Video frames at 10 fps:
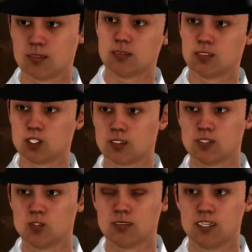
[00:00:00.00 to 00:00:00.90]
She
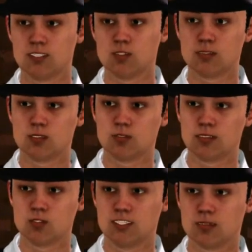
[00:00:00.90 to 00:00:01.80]
was a guest of the
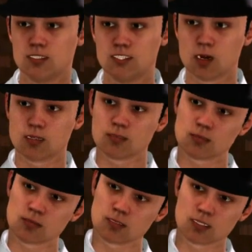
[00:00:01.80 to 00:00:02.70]
Duke of Strelsau.
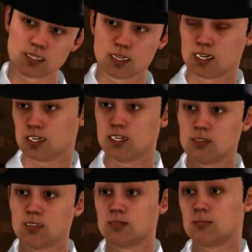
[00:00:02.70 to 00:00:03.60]
I
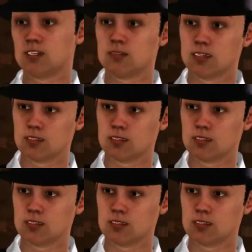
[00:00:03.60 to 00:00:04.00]
met him at the